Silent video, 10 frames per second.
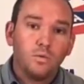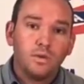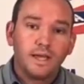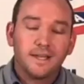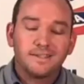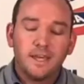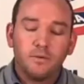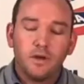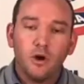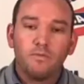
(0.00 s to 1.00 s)
Like I
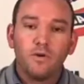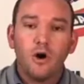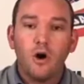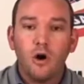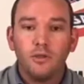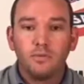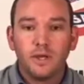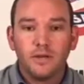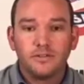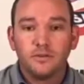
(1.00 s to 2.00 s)
said, we hope for all the
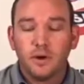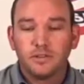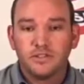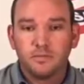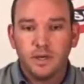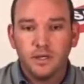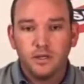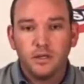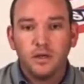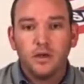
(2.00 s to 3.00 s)
players to participate.